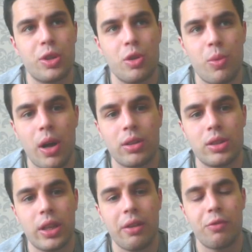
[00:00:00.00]
would do well
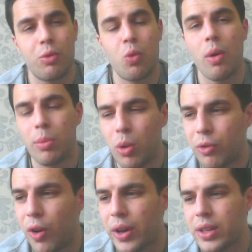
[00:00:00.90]
to give one more
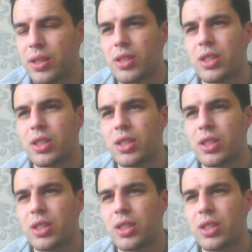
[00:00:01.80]
fight,